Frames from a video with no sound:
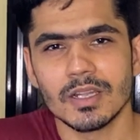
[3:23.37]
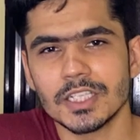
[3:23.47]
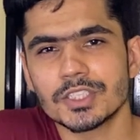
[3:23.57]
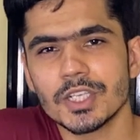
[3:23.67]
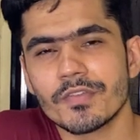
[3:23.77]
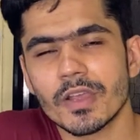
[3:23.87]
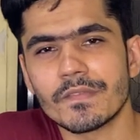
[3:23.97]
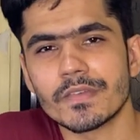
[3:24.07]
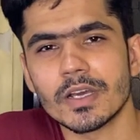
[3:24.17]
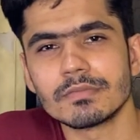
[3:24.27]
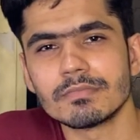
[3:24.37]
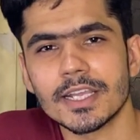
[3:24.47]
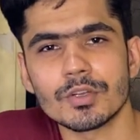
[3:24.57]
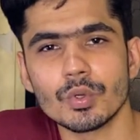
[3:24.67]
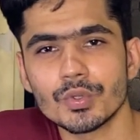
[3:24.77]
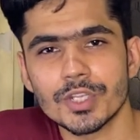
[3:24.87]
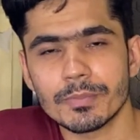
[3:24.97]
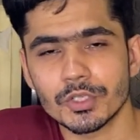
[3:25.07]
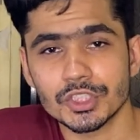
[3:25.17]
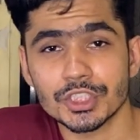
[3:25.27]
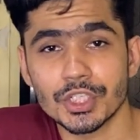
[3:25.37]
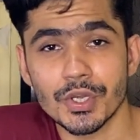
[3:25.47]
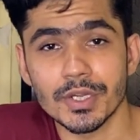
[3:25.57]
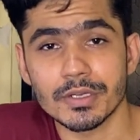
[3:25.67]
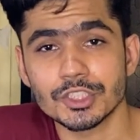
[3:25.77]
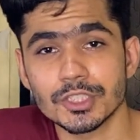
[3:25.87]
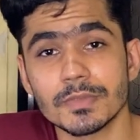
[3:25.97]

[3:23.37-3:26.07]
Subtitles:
Let's say if you have done like 2 to 3 projects in your internship,